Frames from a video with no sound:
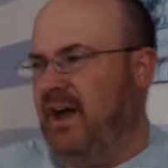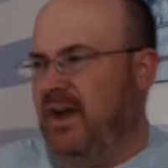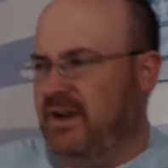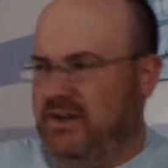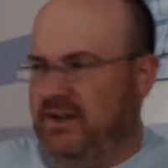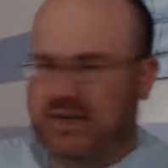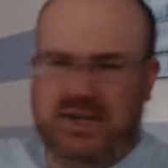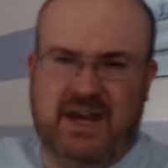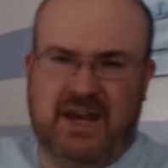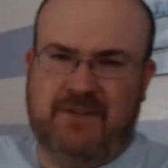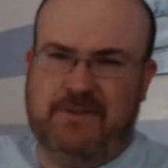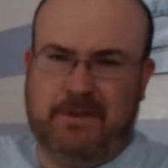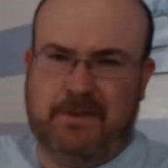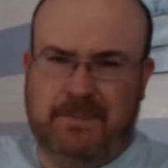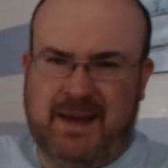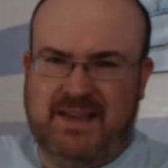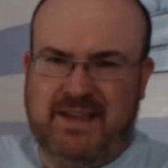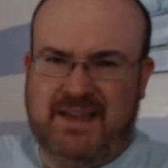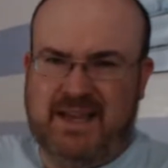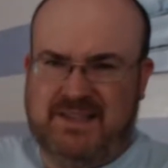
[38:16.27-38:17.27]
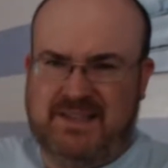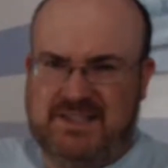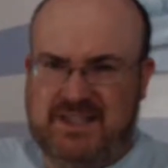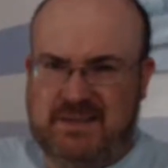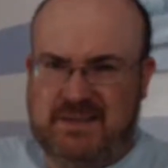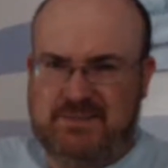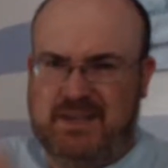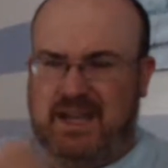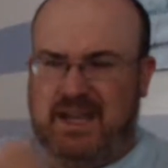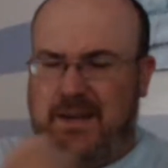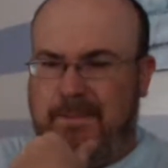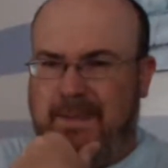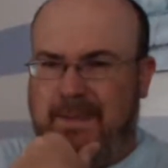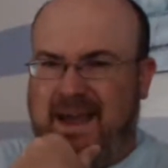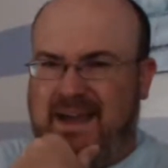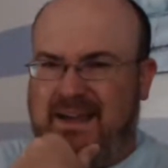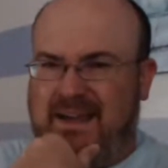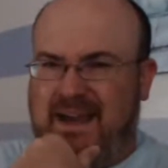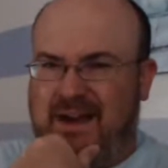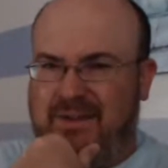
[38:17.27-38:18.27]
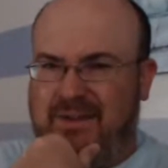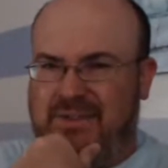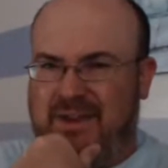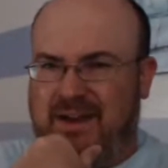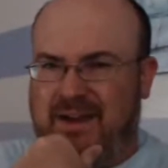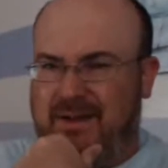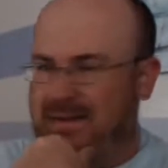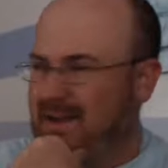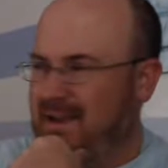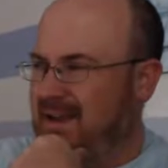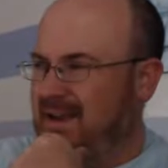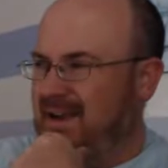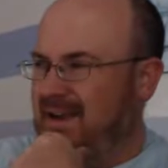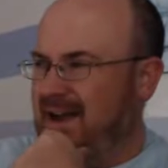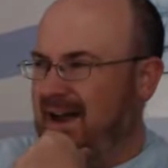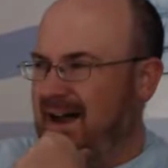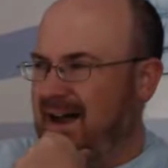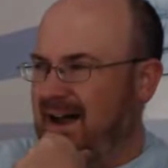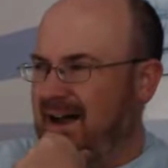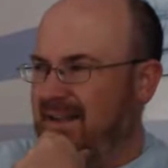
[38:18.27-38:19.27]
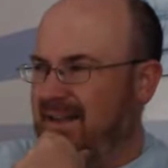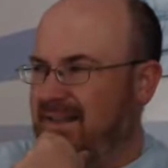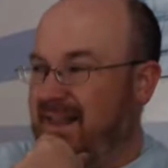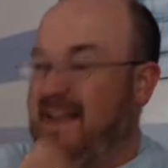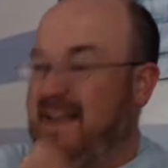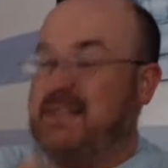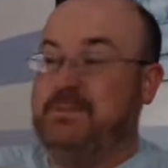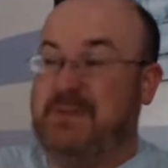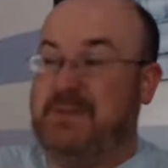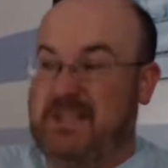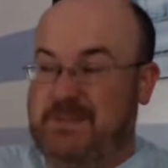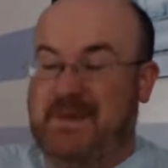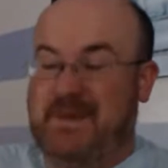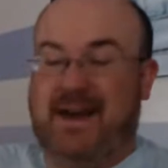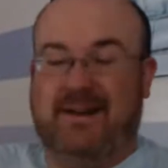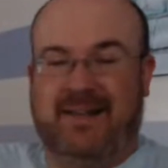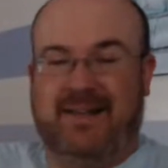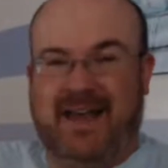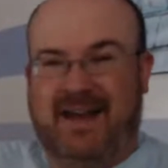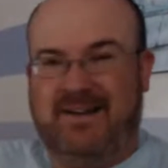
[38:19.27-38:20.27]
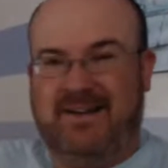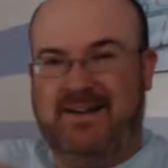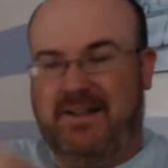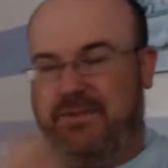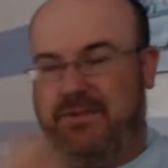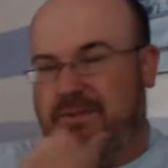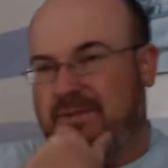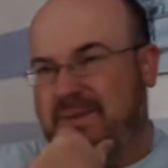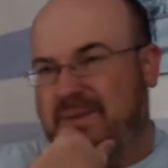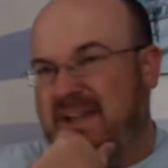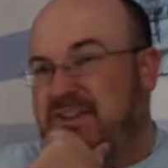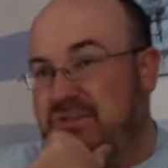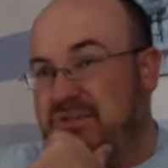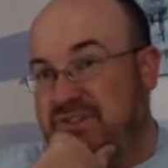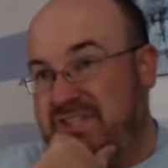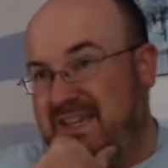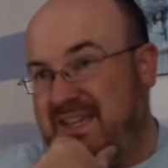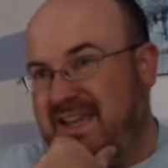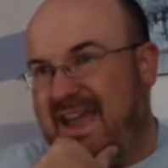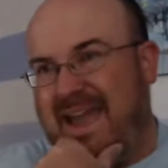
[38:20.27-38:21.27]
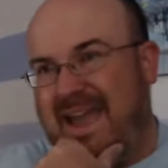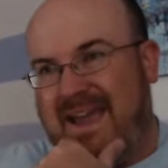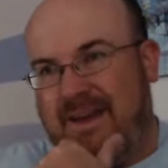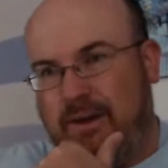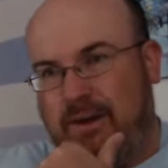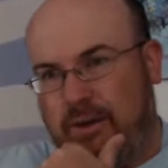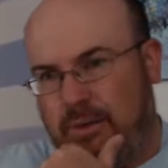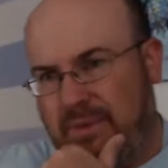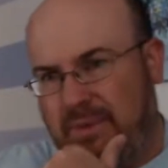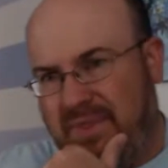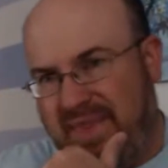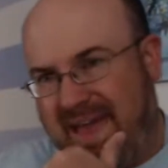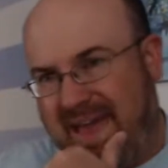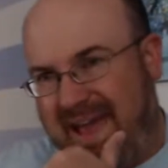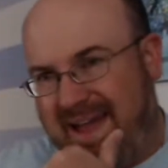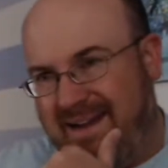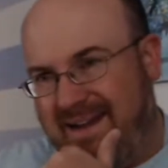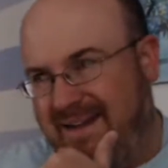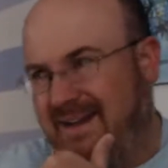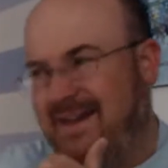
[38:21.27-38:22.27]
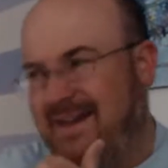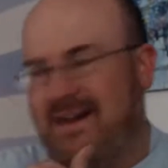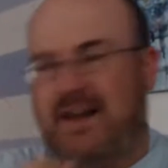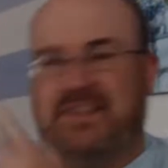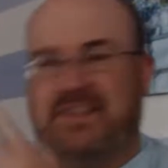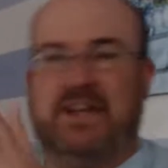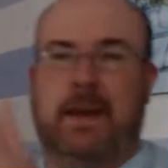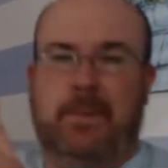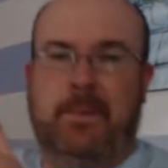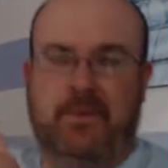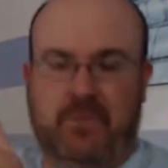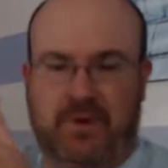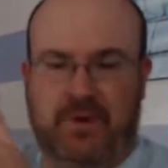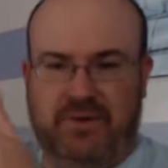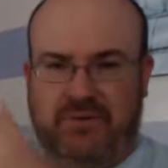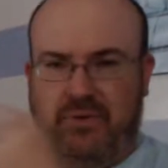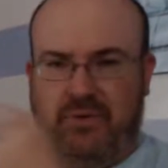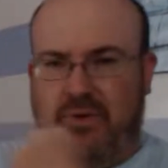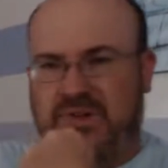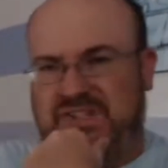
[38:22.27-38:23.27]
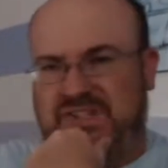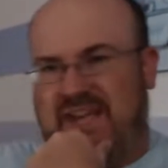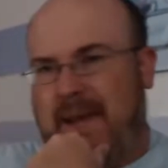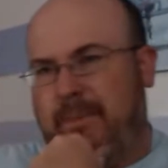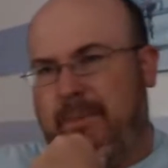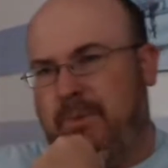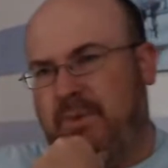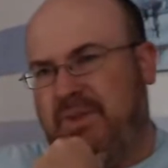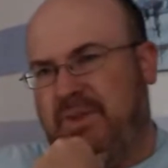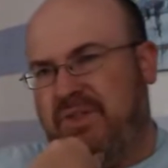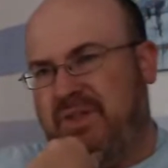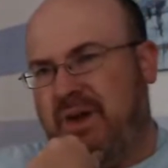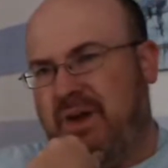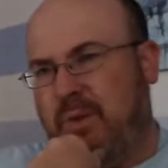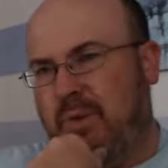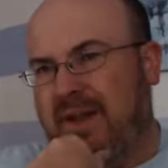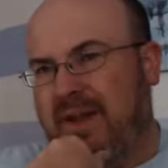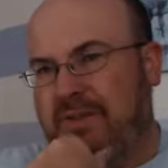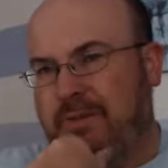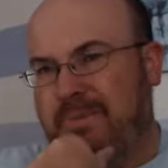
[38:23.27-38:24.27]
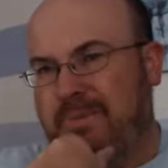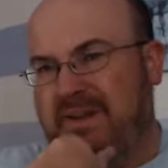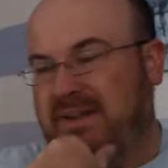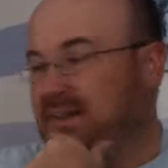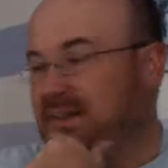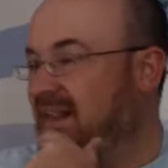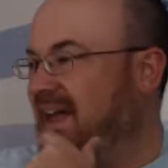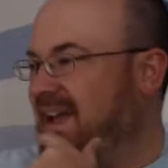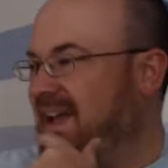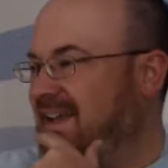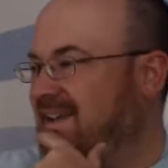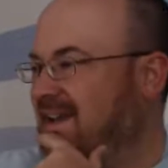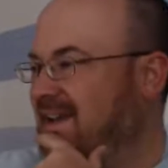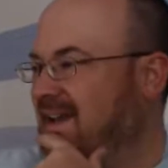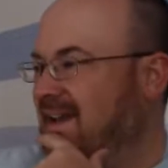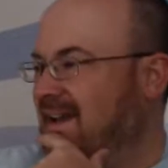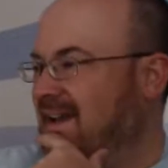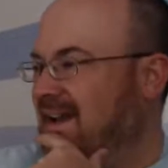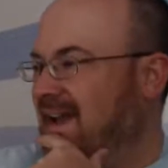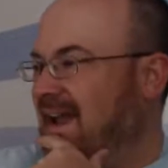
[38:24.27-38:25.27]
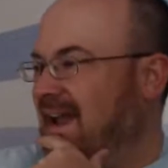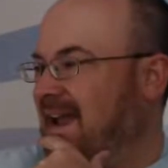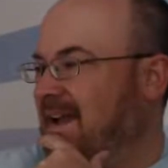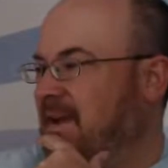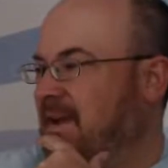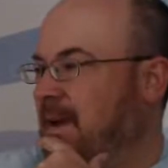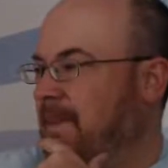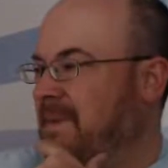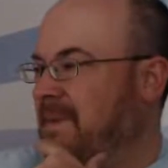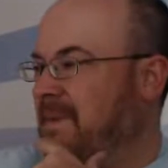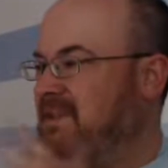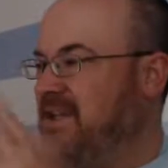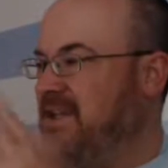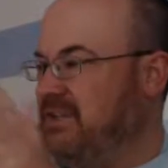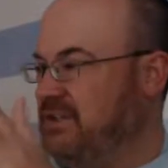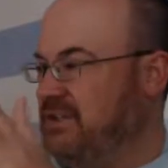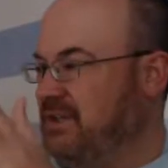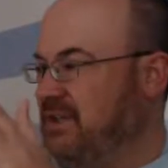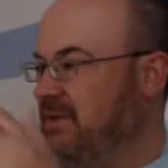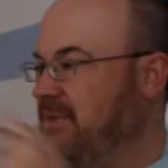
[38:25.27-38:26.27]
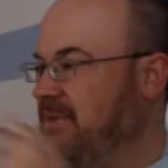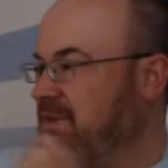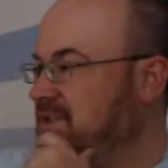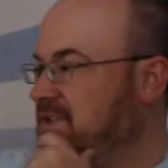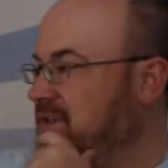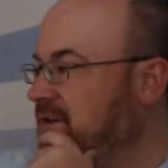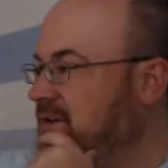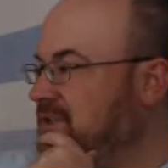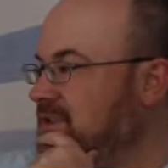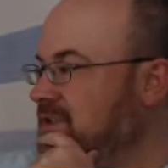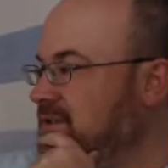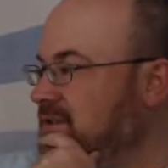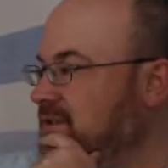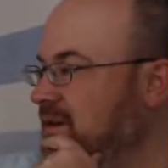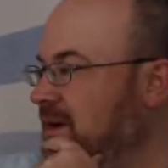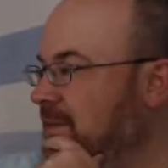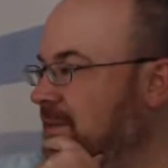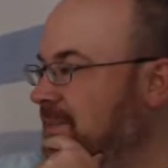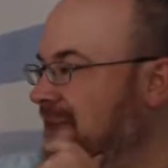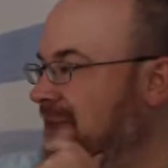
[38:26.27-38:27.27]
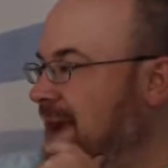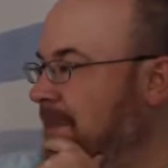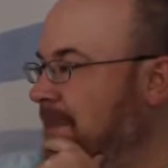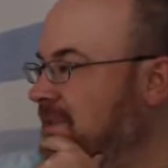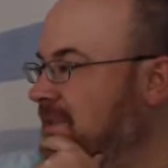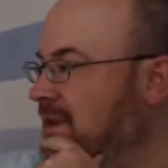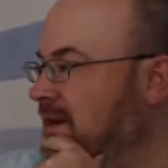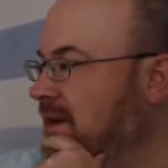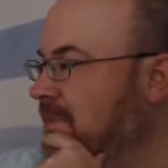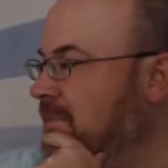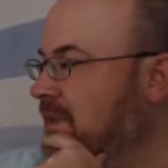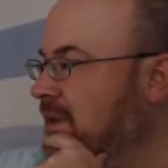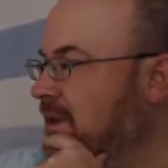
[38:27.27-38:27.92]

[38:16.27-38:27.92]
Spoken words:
good effort by that team to get him back out there. The last place battle had another interesting angle with that, on top of what, of course, happened with Weatherman and Light and potentially what's going to happen there.